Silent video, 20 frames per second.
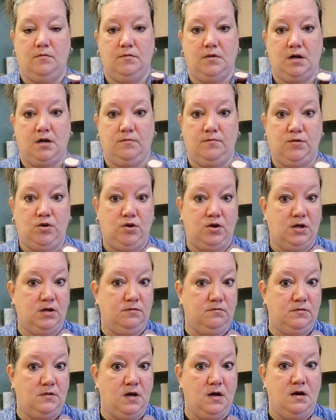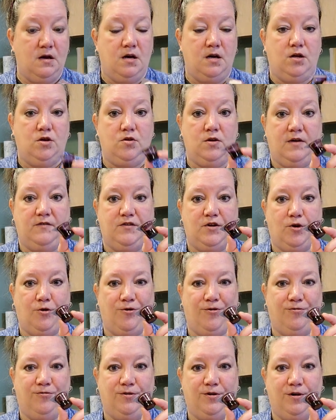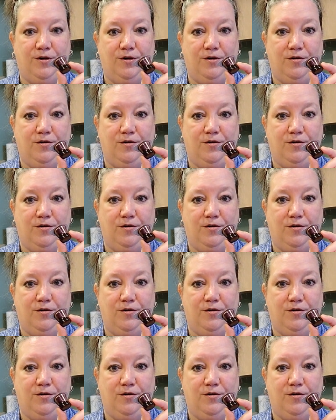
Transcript: communion, you have your own